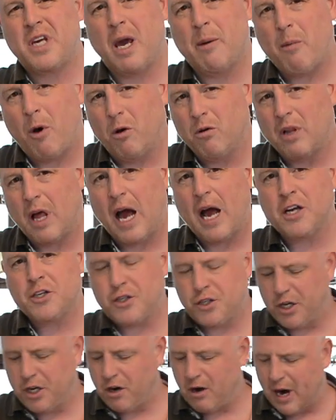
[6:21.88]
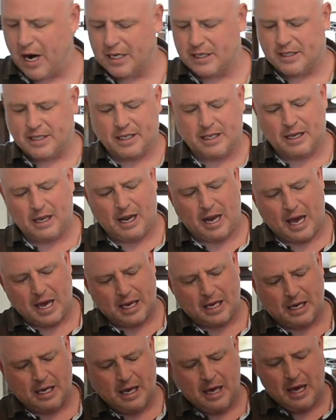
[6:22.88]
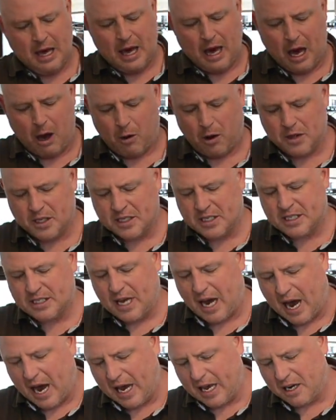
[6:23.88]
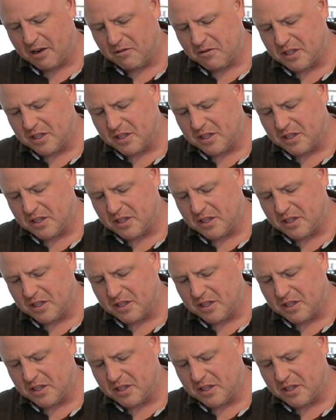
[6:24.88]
came out last year, I didn't like how on the side of